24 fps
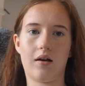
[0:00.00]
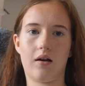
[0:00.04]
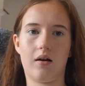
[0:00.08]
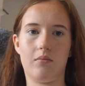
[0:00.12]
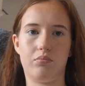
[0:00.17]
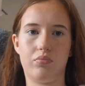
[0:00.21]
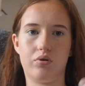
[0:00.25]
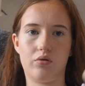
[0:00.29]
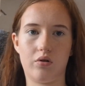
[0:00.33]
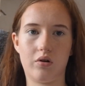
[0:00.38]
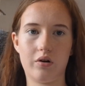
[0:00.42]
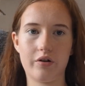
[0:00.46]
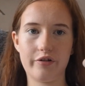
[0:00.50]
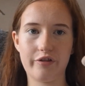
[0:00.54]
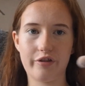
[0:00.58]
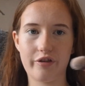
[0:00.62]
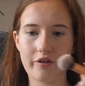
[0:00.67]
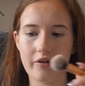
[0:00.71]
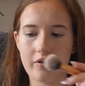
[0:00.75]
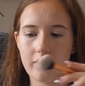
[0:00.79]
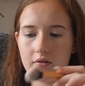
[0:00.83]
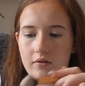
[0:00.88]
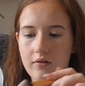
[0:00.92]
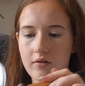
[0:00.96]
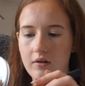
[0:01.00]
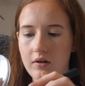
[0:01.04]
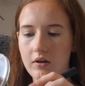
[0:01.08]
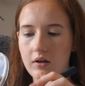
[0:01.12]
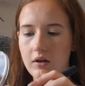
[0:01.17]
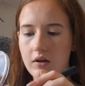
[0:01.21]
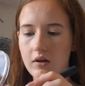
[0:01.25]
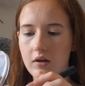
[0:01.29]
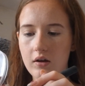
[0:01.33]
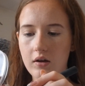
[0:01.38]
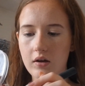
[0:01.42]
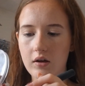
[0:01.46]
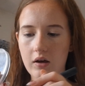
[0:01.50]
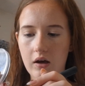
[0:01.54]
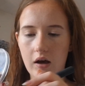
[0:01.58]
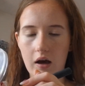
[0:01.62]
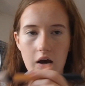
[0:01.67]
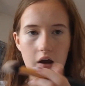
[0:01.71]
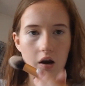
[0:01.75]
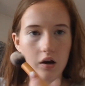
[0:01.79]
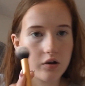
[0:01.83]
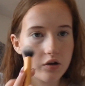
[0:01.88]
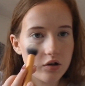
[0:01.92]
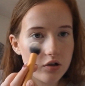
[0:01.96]
a blush.
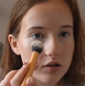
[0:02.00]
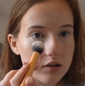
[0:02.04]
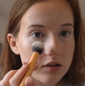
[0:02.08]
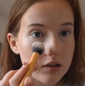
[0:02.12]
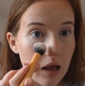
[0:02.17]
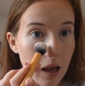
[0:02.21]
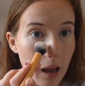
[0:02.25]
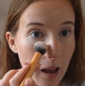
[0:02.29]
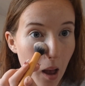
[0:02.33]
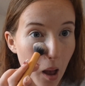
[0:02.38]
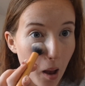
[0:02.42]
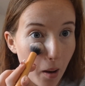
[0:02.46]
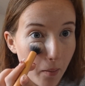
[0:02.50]
I just set